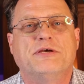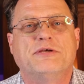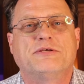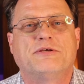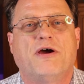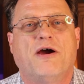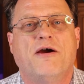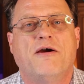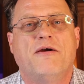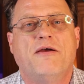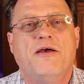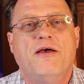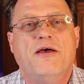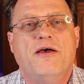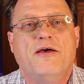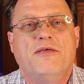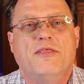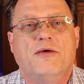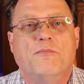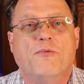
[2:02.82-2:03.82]
skills are,
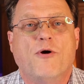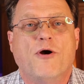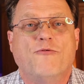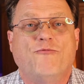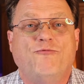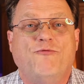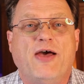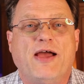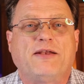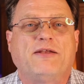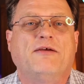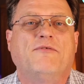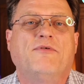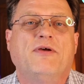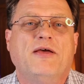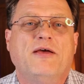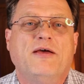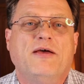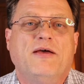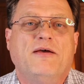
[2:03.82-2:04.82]
the more
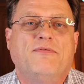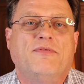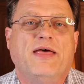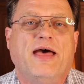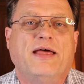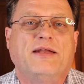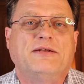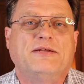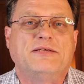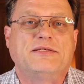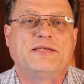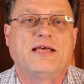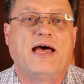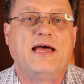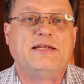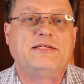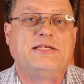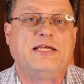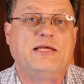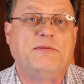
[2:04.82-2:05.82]
effective that
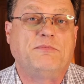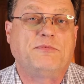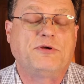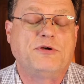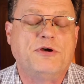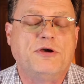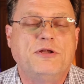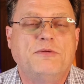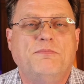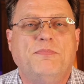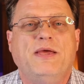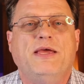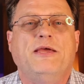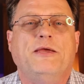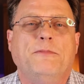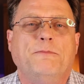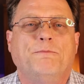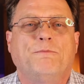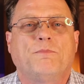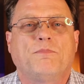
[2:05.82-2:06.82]
design team could
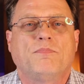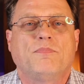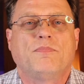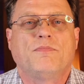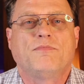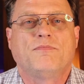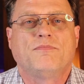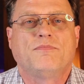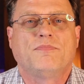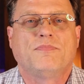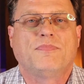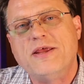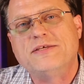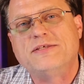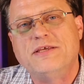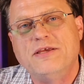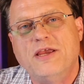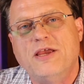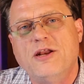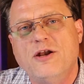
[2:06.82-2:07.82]
be. So what
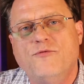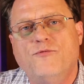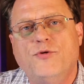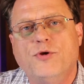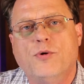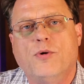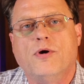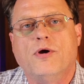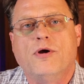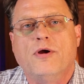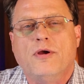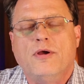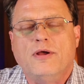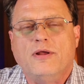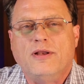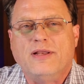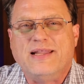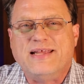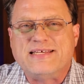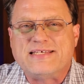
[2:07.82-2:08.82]
is the interviewer
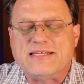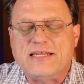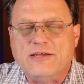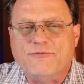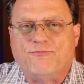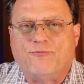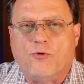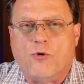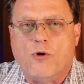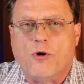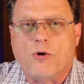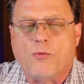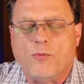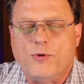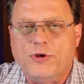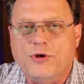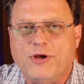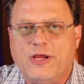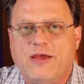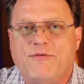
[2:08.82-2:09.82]
listening
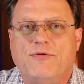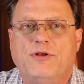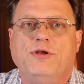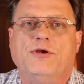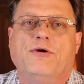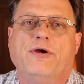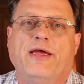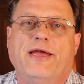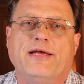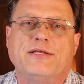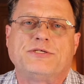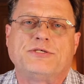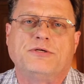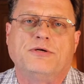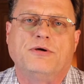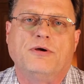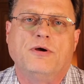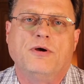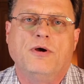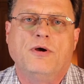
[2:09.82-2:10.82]
for when you're giving your
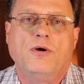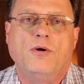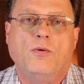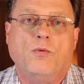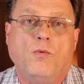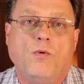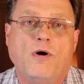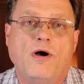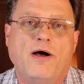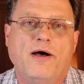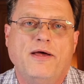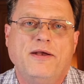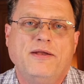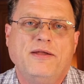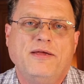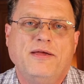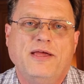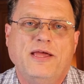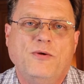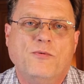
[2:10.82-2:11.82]
answer?
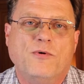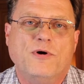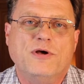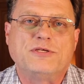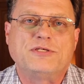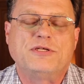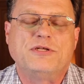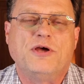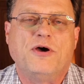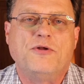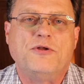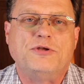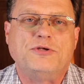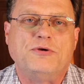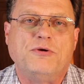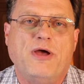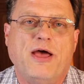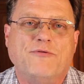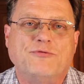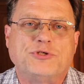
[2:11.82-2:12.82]
One, he wants to know
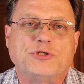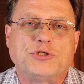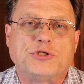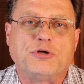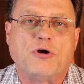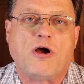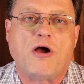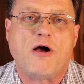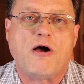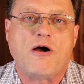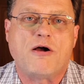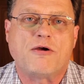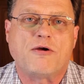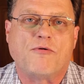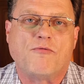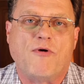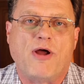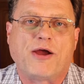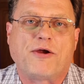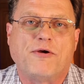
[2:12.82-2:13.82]
that you have
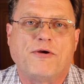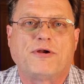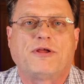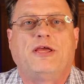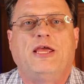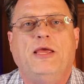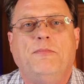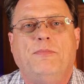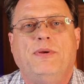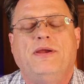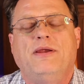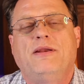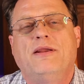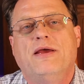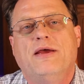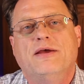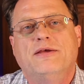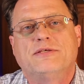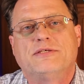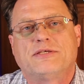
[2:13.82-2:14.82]
strong
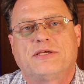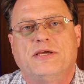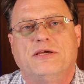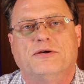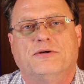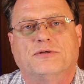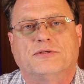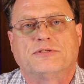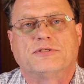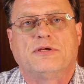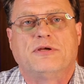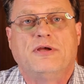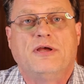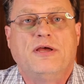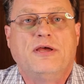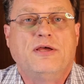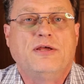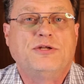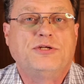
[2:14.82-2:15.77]
record-keeping skills.